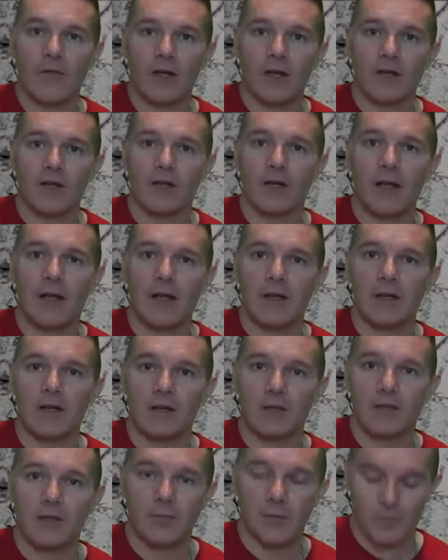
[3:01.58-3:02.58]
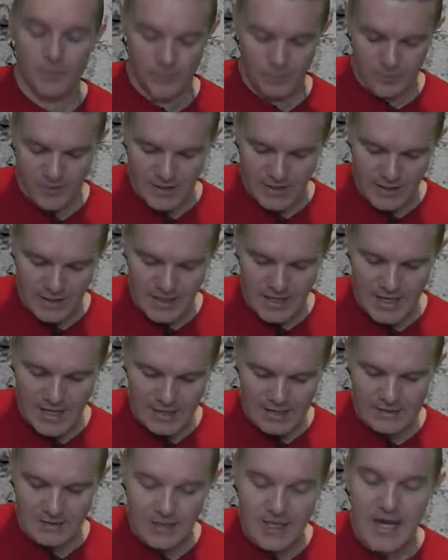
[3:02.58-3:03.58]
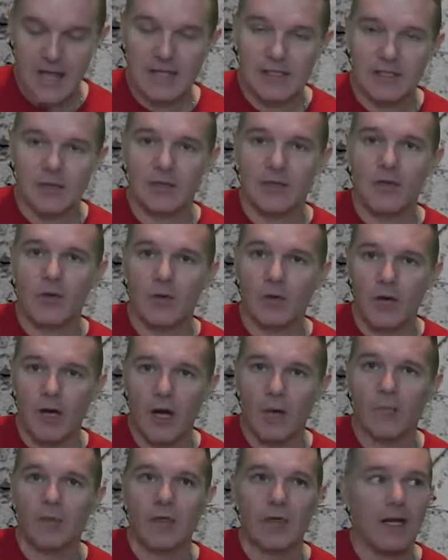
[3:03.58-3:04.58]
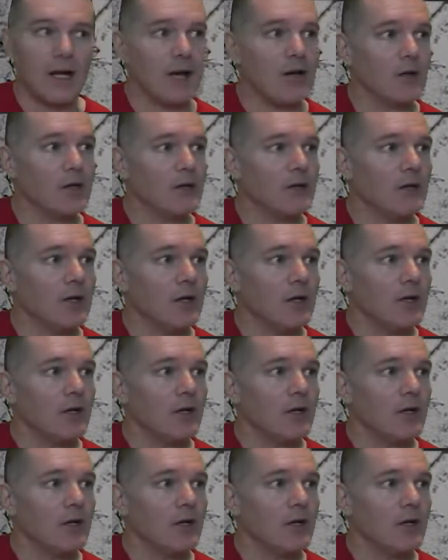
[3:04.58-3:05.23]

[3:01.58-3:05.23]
that your picking hand is constantly going up and down,